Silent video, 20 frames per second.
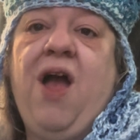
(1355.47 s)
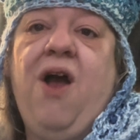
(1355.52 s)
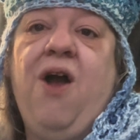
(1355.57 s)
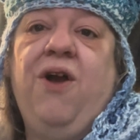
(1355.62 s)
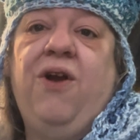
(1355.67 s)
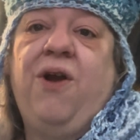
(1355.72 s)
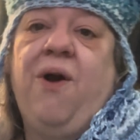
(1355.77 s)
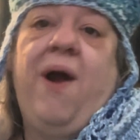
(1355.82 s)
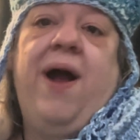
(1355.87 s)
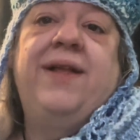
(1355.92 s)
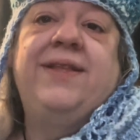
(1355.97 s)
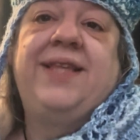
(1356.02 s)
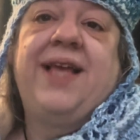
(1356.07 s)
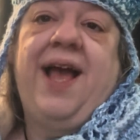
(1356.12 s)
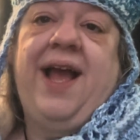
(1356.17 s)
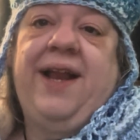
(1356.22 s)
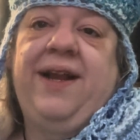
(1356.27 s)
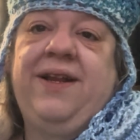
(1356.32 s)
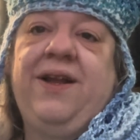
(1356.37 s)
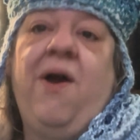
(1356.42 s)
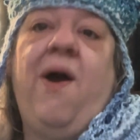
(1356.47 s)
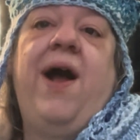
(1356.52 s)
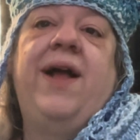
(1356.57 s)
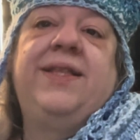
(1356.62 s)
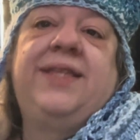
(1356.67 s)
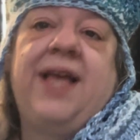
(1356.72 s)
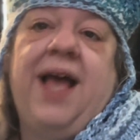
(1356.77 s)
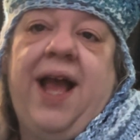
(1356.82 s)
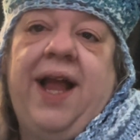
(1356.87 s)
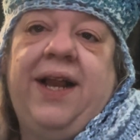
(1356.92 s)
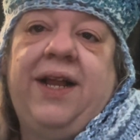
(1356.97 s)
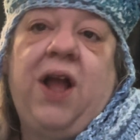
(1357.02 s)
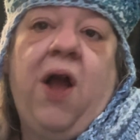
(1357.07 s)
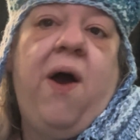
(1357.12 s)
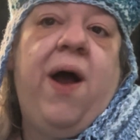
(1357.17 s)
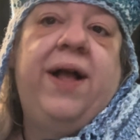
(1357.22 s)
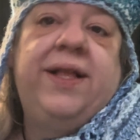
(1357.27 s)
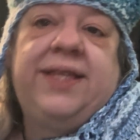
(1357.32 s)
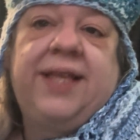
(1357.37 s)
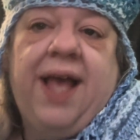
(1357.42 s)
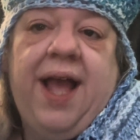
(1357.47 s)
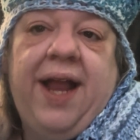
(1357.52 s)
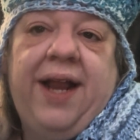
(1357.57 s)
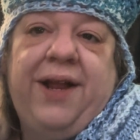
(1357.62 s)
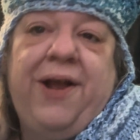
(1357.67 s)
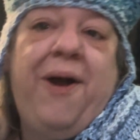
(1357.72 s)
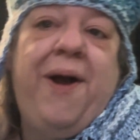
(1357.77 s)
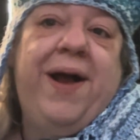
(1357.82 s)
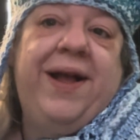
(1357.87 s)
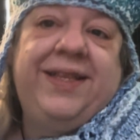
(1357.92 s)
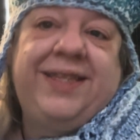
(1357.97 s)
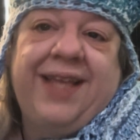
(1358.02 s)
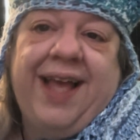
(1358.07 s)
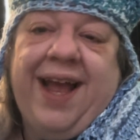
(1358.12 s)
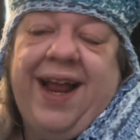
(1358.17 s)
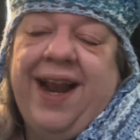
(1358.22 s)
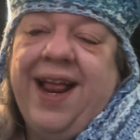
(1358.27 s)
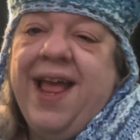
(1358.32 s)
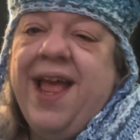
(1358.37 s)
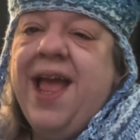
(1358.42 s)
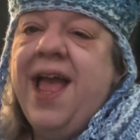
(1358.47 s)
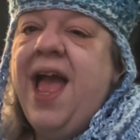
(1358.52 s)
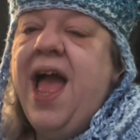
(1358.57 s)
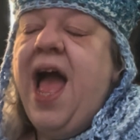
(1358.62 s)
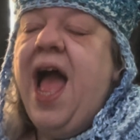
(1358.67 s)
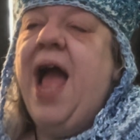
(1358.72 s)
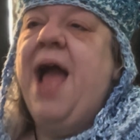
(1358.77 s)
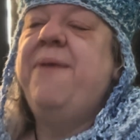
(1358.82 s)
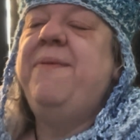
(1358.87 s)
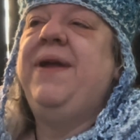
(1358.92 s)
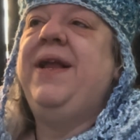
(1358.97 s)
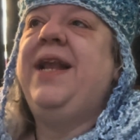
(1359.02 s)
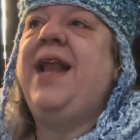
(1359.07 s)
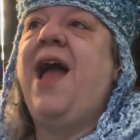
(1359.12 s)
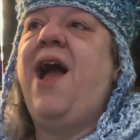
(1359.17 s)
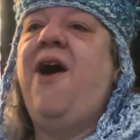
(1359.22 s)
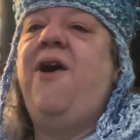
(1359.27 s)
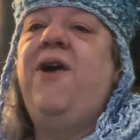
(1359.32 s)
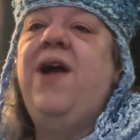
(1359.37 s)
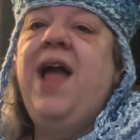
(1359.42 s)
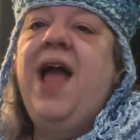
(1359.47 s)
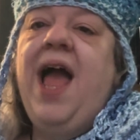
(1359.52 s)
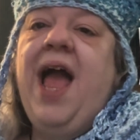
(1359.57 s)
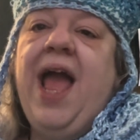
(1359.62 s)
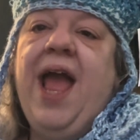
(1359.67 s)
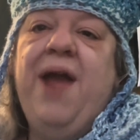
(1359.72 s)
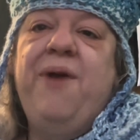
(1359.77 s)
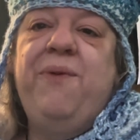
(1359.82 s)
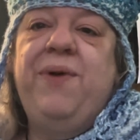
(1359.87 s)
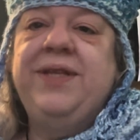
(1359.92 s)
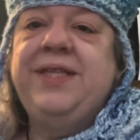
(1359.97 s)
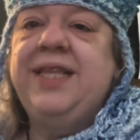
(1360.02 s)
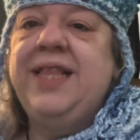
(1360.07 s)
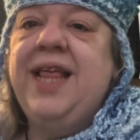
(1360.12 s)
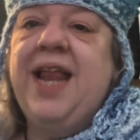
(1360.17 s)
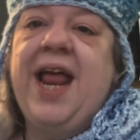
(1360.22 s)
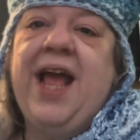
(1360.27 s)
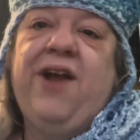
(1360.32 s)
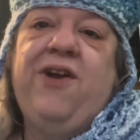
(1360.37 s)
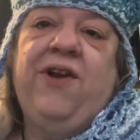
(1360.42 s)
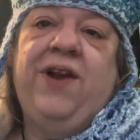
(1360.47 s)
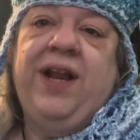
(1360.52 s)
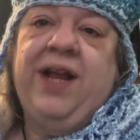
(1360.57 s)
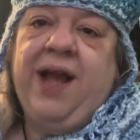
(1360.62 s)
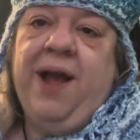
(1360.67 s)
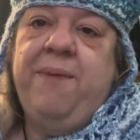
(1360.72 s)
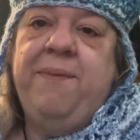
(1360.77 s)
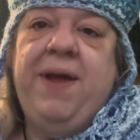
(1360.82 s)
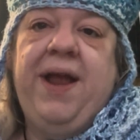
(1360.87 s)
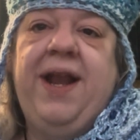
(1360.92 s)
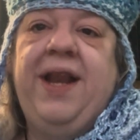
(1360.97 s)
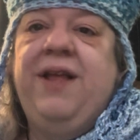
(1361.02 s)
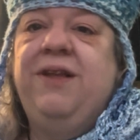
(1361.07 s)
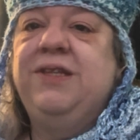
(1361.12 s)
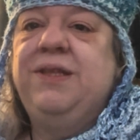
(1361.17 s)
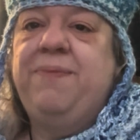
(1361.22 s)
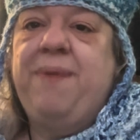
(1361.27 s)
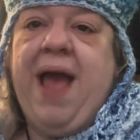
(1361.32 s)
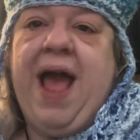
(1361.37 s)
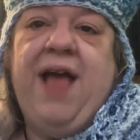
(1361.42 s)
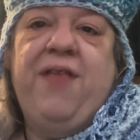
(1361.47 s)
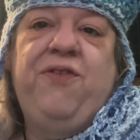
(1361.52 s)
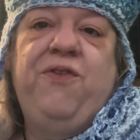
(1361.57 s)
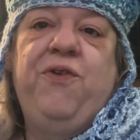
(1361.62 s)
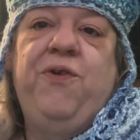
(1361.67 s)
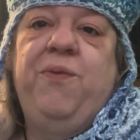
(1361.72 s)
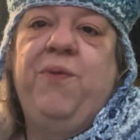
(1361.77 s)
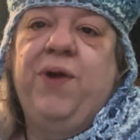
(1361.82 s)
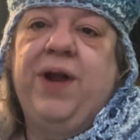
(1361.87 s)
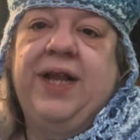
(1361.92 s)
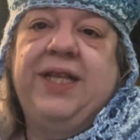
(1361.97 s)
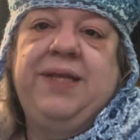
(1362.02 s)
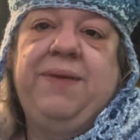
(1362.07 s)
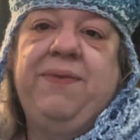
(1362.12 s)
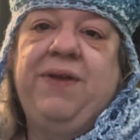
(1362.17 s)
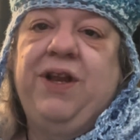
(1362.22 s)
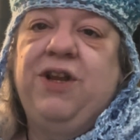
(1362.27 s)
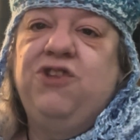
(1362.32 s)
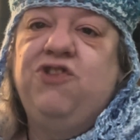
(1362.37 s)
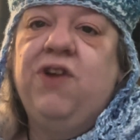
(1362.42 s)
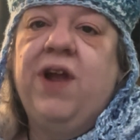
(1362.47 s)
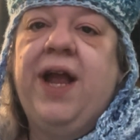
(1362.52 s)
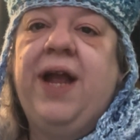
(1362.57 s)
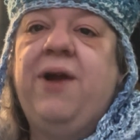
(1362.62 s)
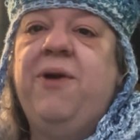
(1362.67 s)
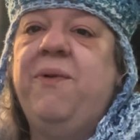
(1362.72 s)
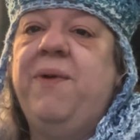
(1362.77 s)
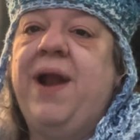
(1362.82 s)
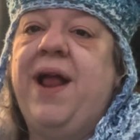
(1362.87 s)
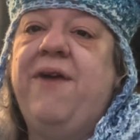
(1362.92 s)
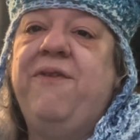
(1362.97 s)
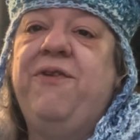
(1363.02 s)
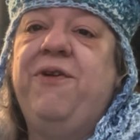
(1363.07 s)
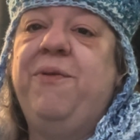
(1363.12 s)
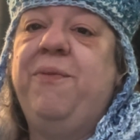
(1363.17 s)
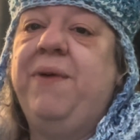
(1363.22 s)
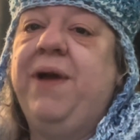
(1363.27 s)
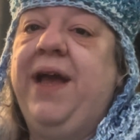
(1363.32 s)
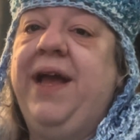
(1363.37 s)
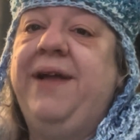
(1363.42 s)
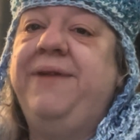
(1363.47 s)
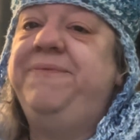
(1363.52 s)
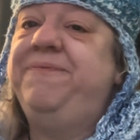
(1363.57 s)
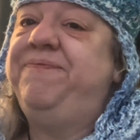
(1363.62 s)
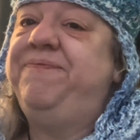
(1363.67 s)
Go outside, go outside, go outside, go outside. I mean, now, it wasn't that I couldn't come in and use the bathroom or get something to drink or whatever, but